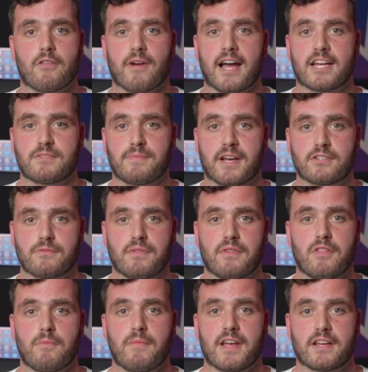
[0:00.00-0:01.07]
aspects within
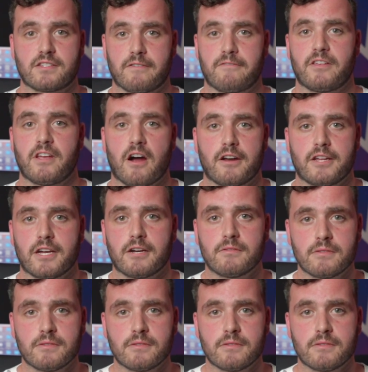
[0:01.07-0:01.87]
the mix of the audio.